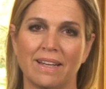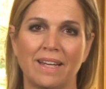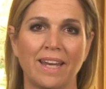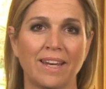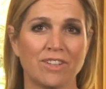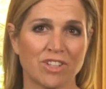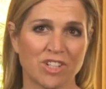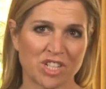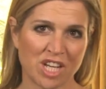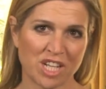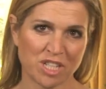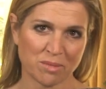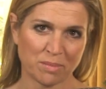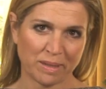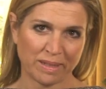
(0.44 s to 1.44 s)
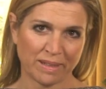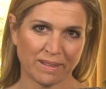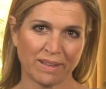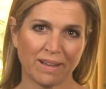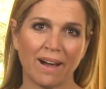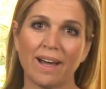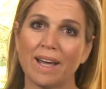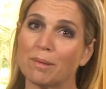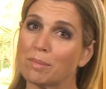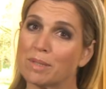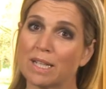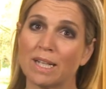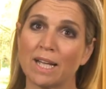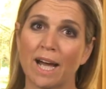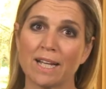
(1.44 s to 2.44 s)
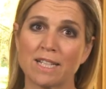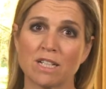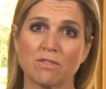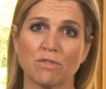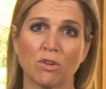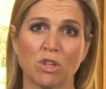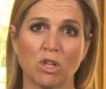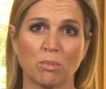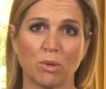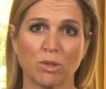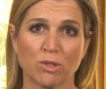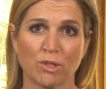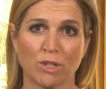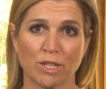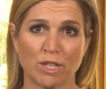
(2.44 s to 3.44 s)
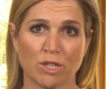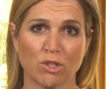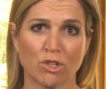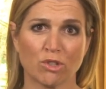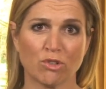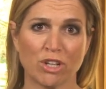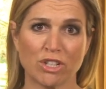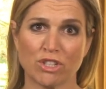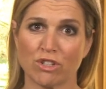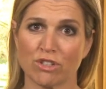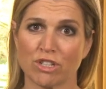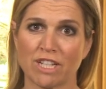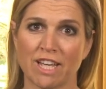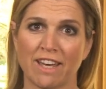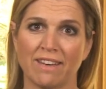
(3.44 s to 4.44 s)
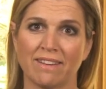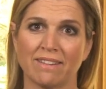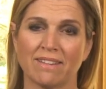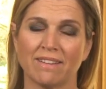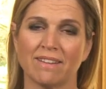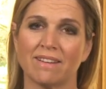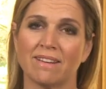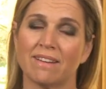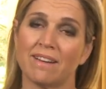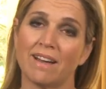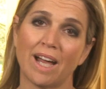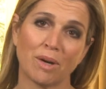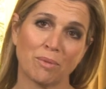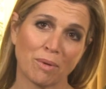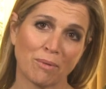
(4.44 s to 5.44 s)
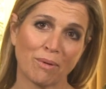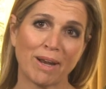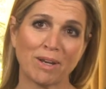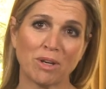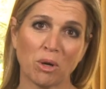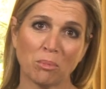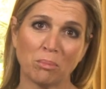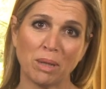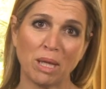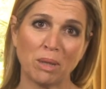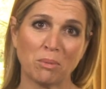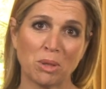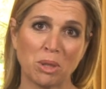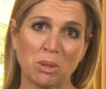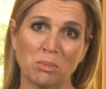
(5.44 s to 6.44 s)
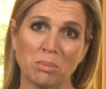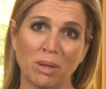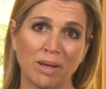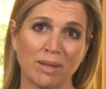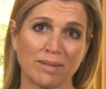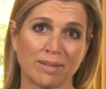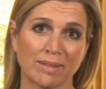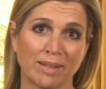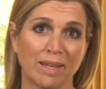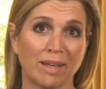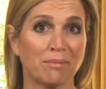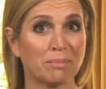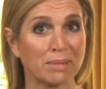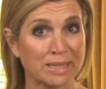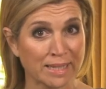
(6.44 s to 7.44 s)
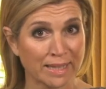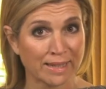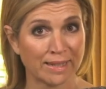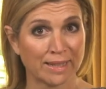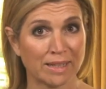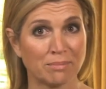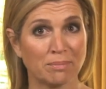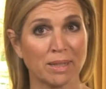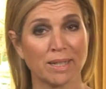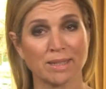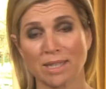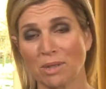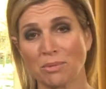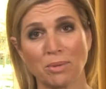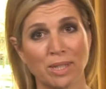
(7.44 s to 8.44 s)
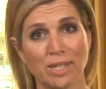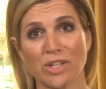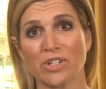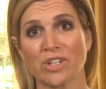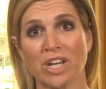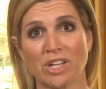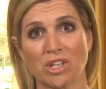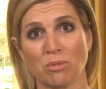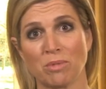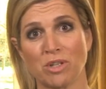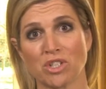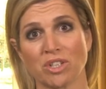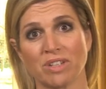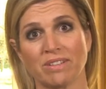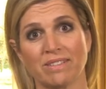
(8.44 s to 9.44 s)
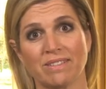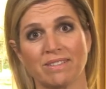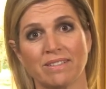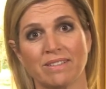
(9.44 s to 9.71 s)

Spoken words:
Ladies and gentlemen, I am delighted for the opportunity to address you today. I regret not being with you in person, in particular because I really share your mission.